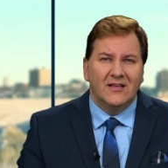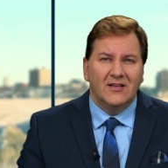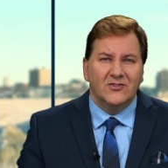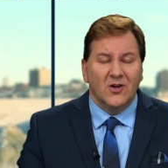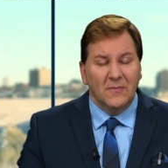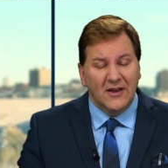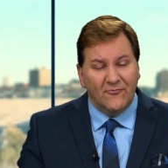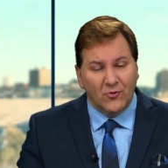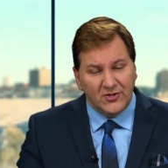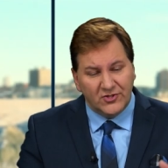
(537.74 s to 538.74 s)
So, I mean,
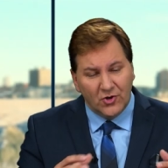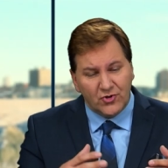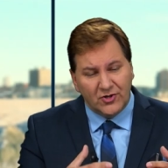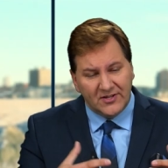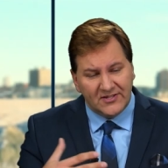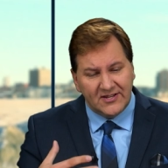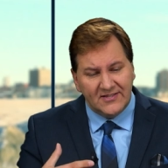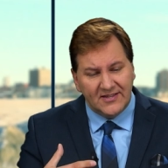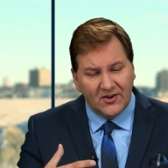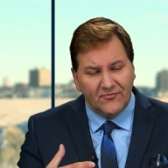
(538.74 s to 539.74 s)
if we're social
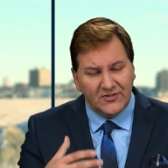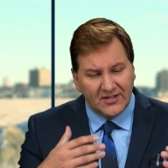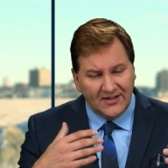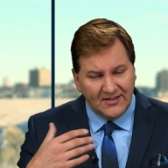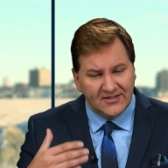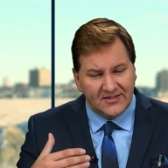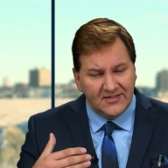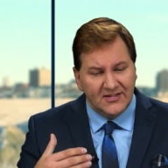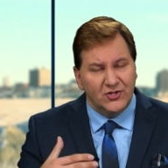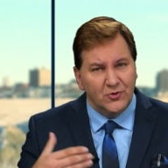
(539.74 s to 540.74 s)
distancing or physically
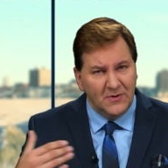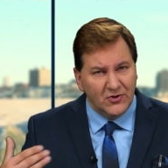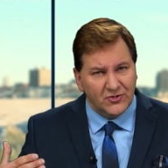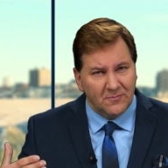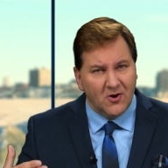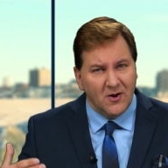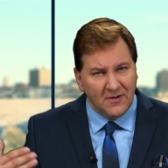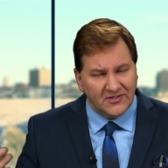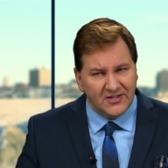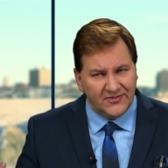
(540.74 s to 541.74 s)
distancing two meters apart,
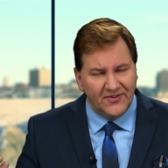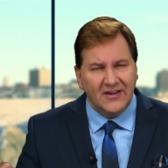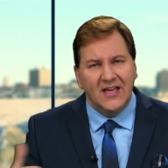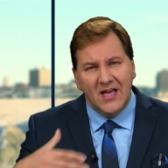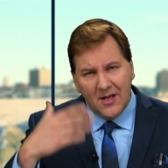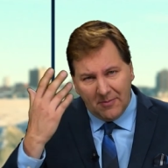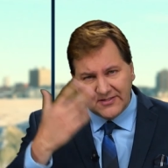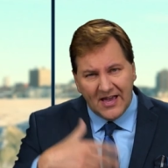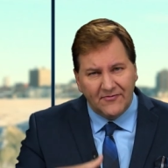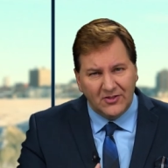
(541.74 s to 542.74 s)
about six feet,
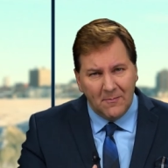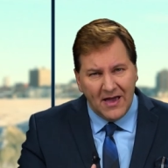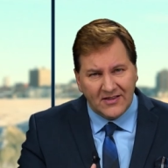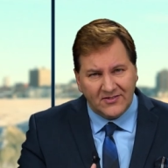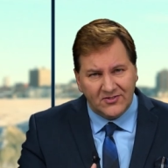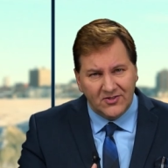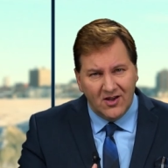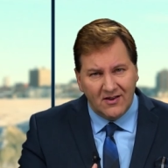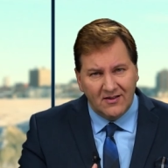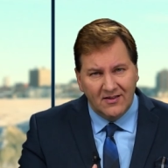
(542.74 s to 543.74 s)
plus having the masks
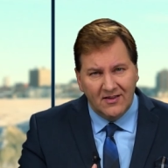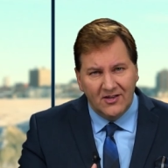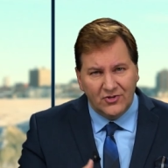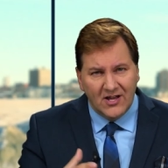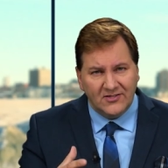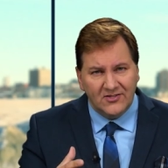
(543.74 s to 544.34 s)
on, chances